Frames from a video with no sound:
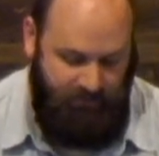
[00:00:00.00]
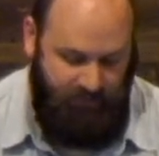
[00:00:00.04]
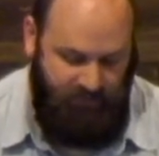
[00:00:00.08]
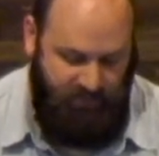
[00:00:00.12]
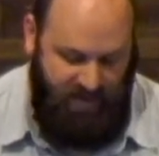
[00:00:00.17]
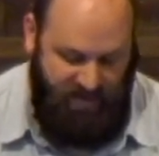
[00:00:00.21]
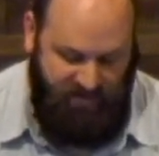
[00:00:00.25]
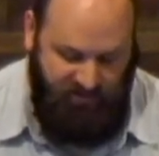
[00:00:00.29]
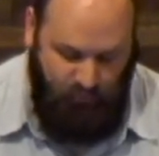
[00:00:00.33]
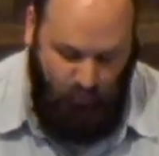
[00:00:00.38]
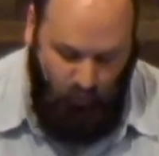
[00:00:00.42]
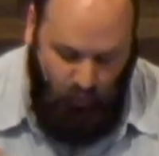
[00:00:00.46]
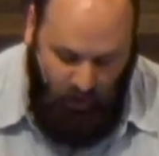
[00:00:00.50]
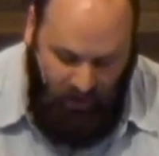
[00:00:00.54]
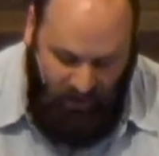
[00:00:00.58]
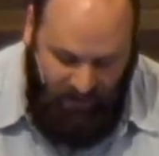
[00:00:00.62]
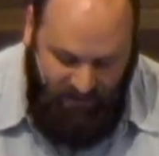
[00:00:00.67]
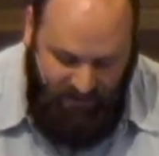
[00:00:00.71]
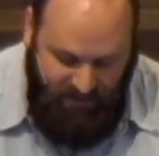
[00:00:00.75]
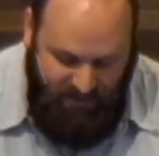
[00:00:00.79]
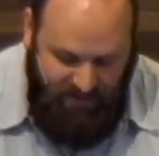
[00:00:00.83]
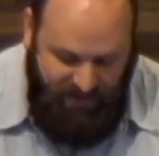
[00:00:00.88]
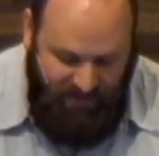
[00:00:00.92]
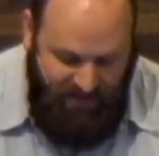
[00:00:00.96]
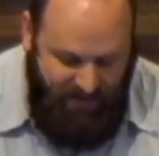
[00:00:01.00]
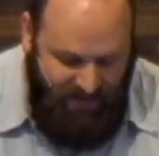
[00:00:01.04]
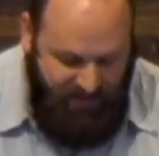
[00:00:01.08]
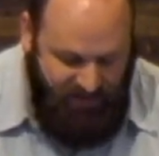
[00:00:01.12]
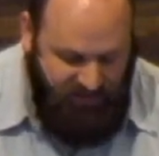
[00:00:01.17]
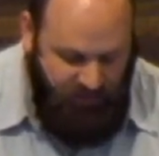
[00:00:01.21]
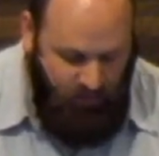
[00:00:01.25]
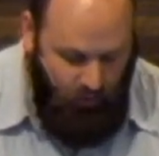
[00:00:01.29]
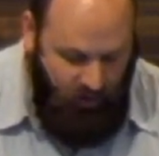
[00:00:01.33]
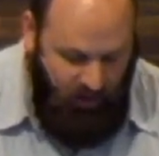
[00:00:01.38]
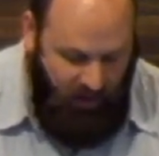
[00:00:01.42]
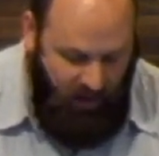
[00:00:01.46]
That's what
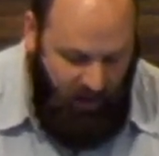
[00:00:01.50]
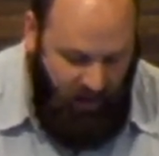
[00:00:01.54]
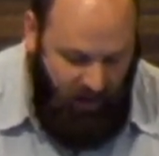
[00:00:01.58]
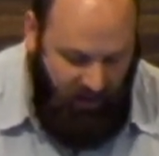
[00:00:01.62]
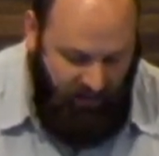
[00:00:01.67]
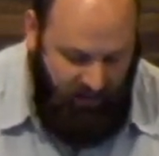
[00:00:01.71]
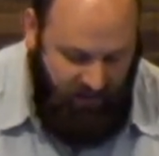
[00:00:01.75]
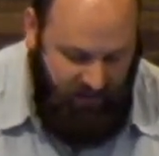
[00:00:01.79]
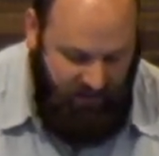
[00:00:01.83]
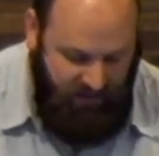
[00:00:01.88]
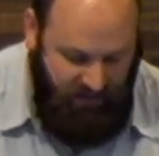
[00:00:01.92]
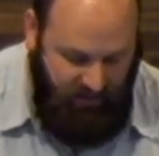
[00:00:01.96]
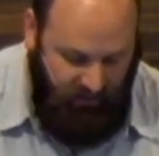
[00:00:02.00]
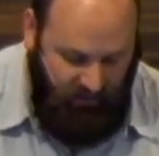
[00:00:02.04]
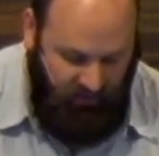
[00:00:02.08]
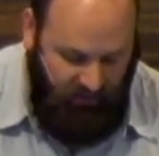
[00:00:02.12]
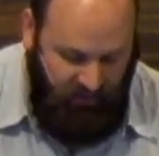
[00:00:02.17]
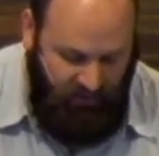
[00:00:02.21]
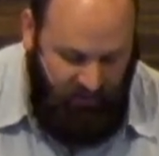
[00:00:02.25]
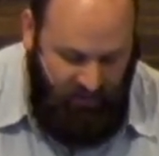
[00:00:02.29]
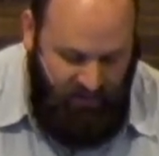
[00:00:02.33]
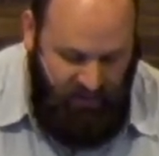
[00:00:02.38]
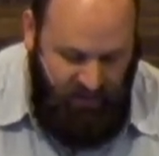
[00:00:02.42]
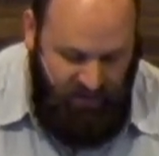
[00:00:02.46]
is going on here.